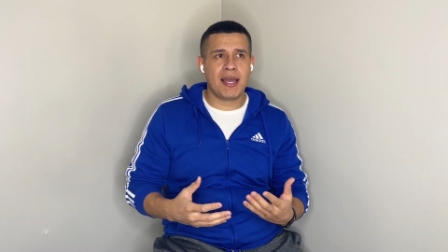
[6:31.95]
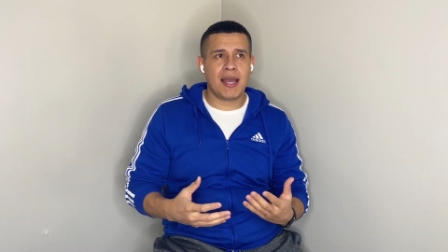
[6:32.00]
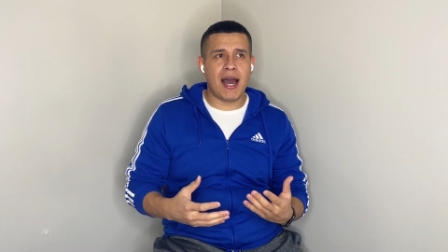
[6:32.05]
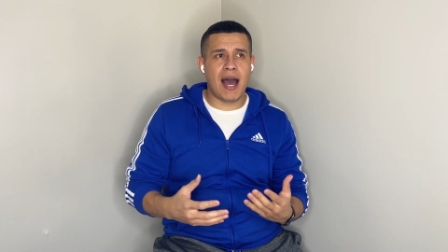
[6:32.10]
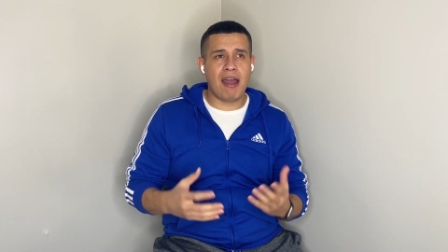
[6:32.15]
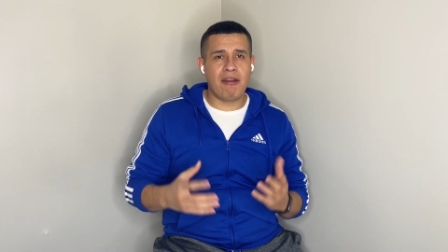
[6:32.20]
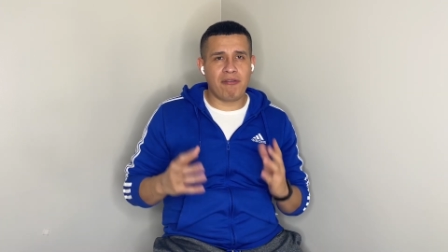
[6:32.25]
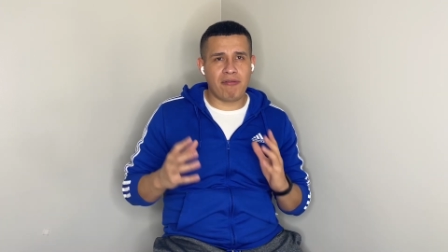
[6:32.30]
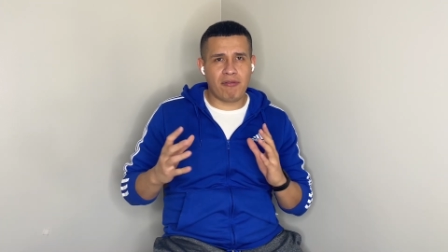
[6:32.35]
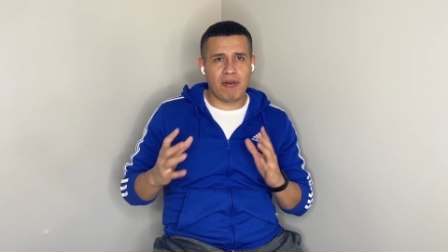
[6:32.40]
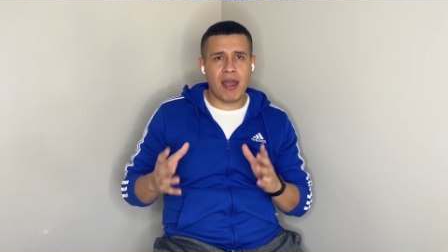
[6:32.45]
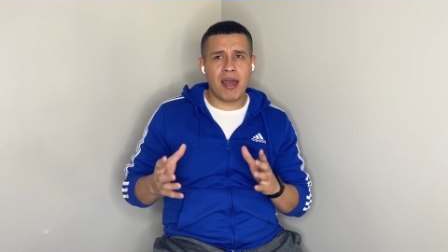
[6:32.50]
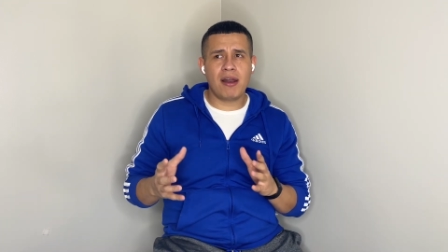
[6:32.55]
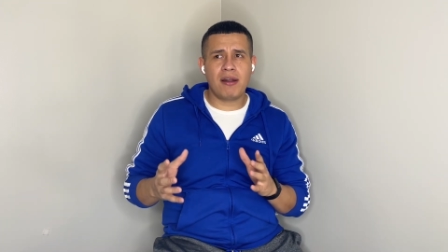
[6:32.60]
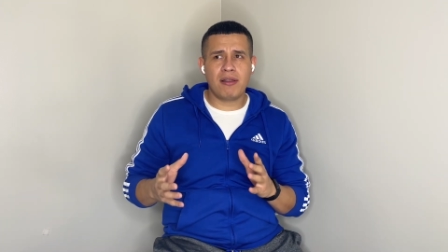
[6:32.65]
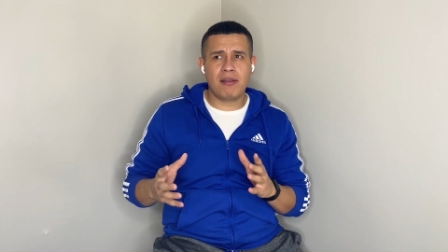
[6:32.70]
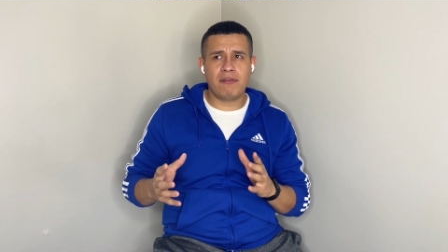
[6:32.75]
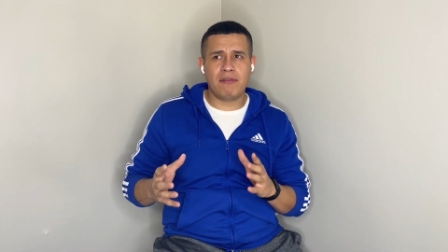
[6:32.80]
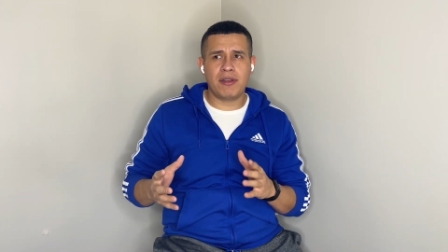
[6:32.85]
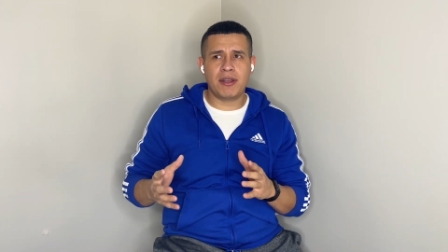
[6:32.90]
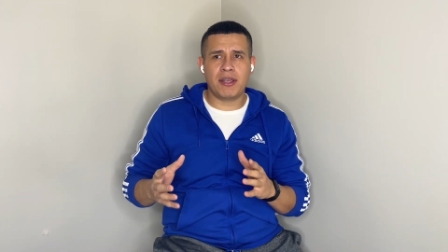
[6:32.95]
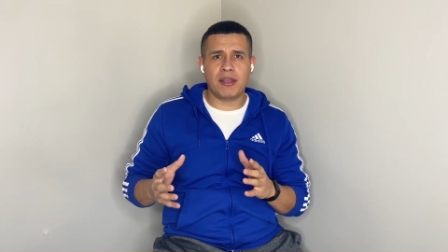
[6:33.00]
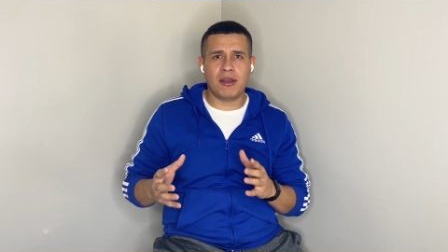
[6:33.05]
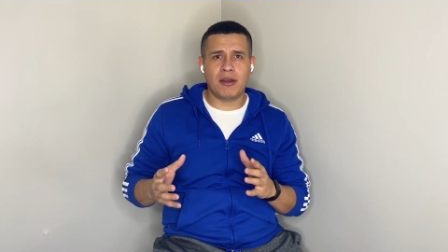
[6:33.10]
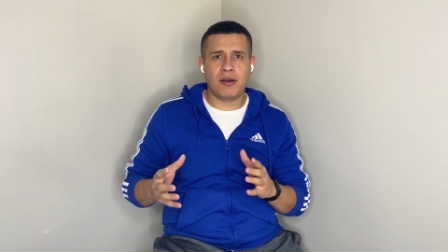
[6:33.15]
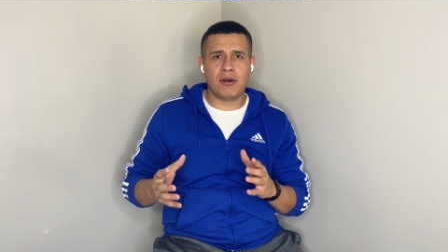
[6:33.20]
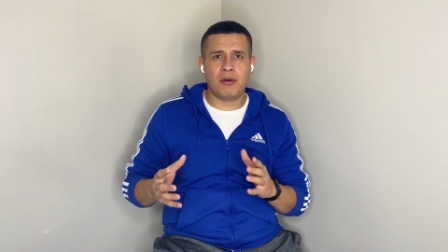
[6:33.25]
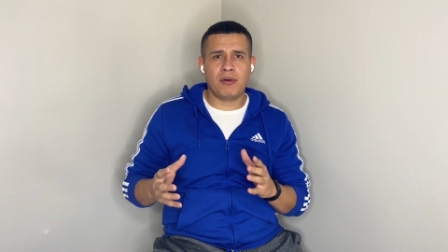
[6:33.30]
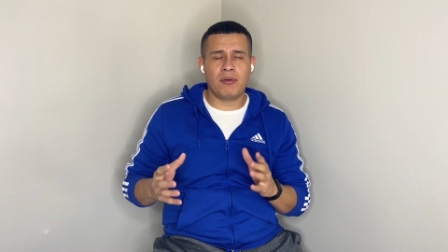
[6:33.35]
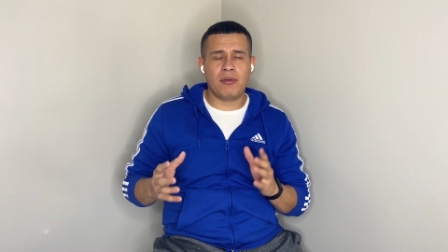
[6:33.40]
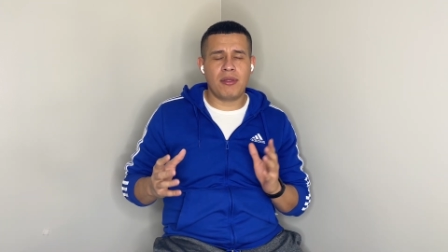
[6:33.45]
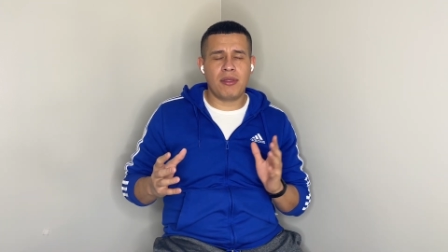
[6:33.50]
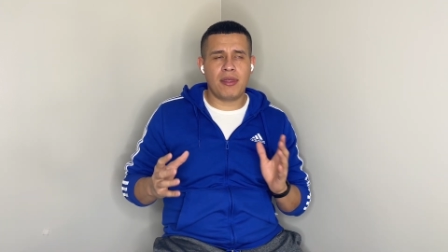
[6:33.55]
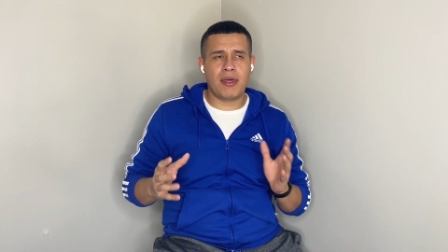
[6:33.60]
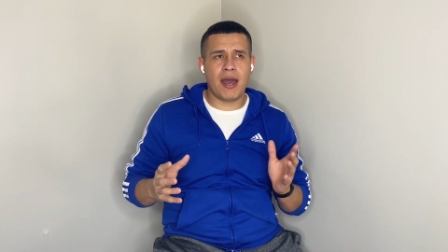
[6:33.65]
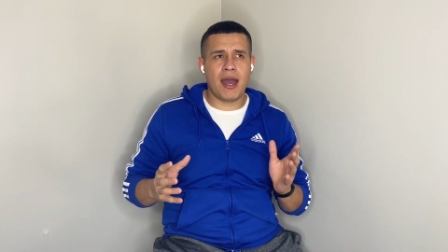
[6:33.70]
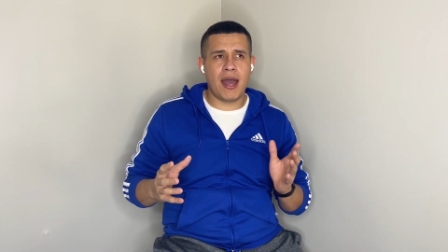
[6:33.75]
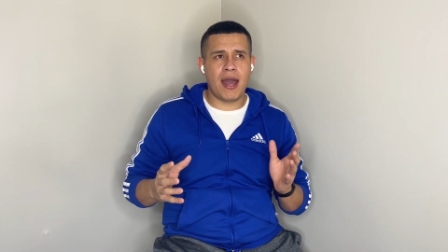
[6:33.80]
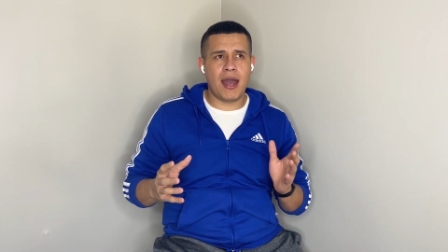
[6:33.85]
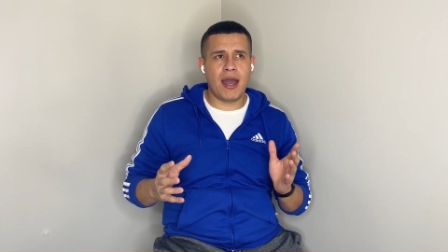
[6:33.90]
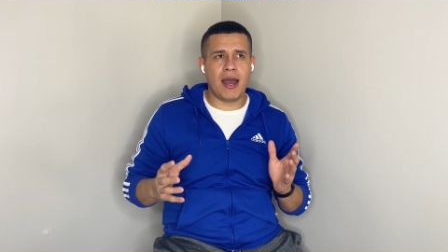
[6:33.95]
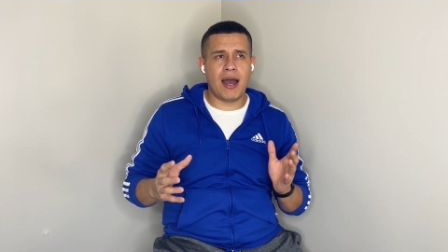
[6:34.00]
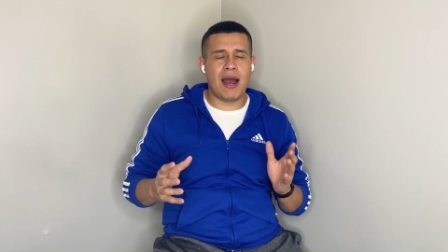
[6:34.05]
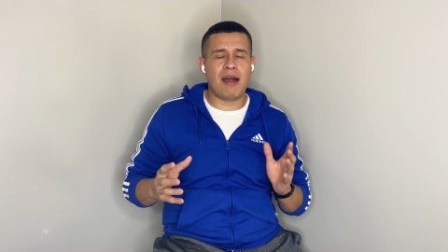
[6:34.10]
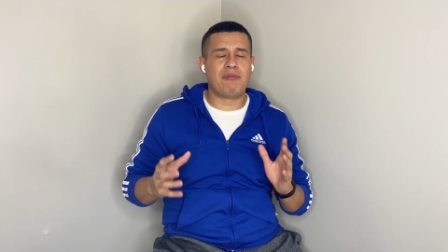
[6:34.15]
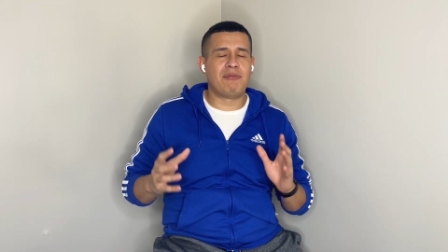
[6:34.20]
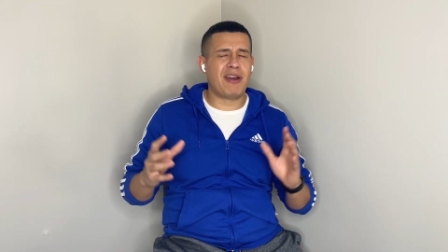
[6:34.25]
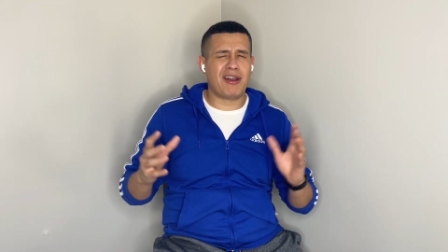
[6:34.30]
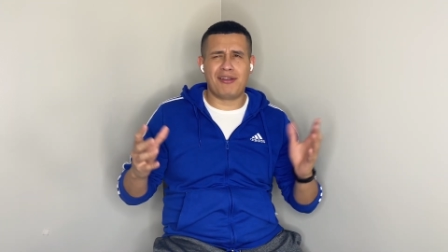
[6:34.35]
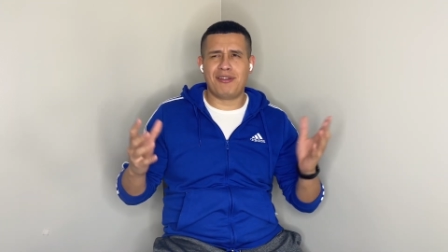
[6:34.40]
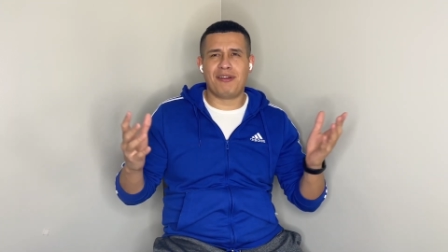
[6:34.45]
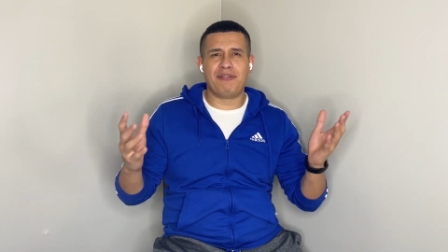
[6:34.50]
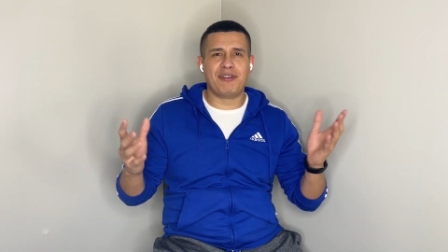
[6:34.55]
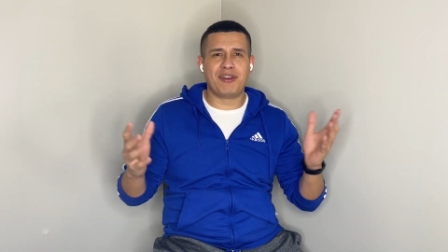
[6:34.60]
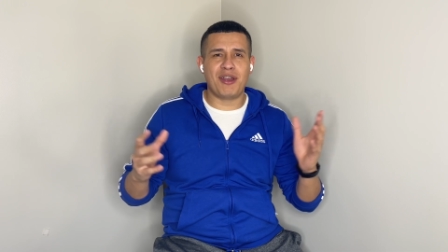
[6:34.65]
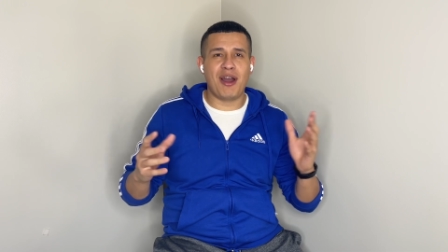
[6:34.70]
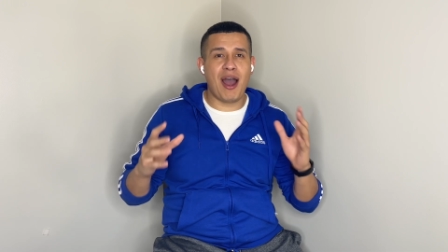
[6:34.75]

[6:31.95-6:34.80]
I read on a video that I read on a video,